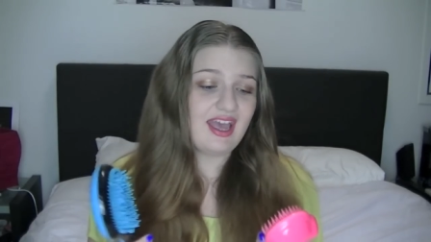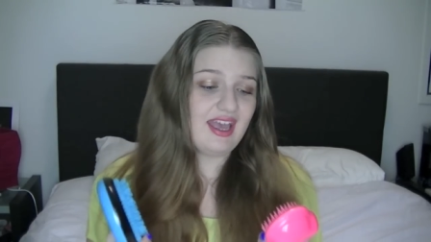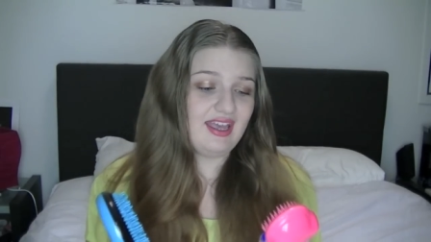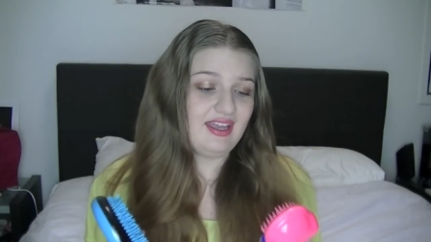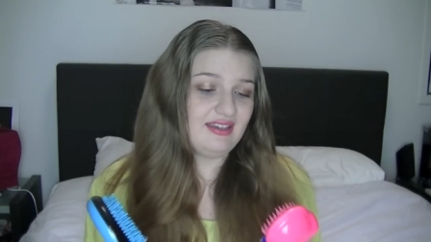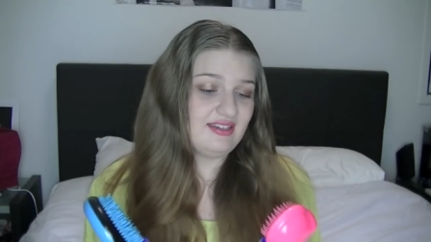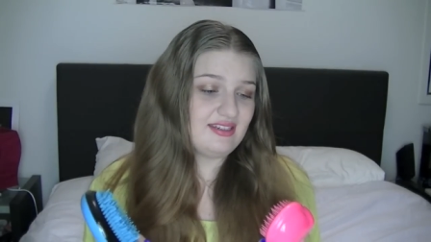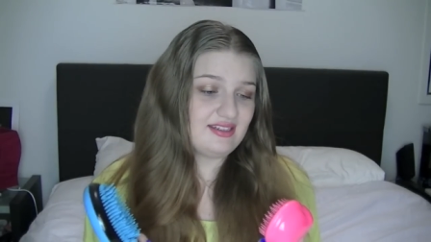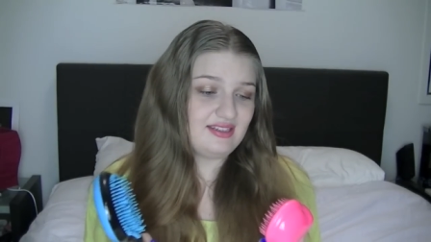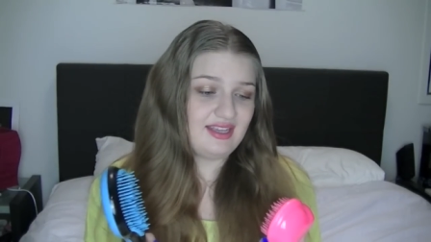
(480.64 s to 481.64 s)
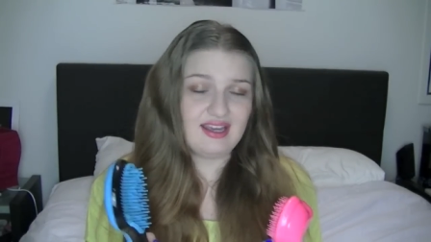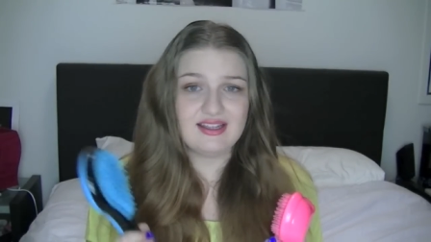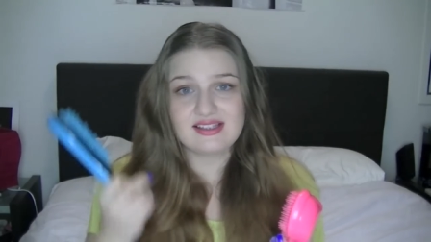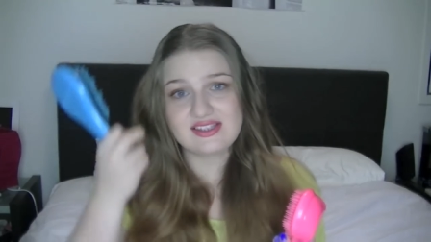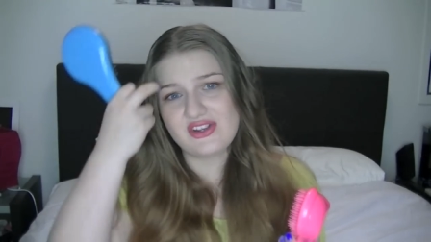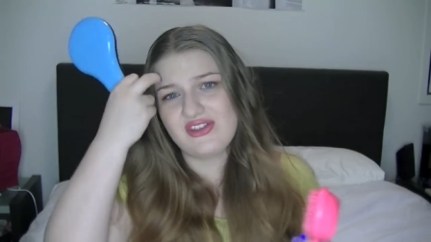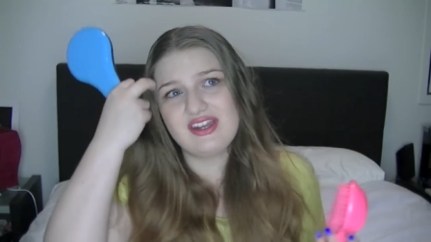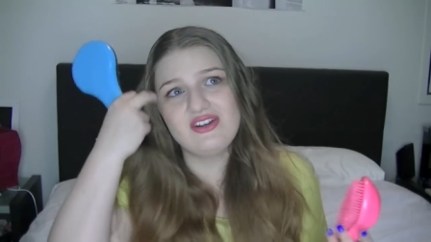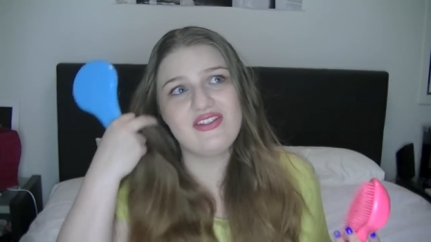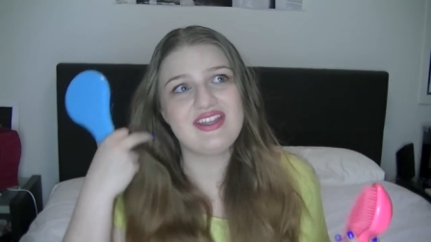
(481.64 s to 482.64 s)
and yeah so
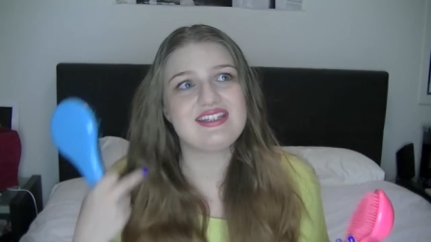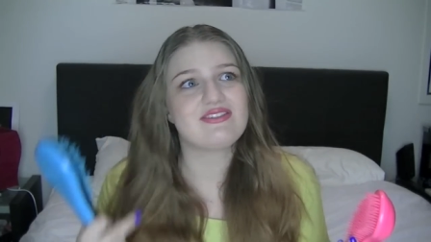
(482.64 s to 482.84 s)
they're not that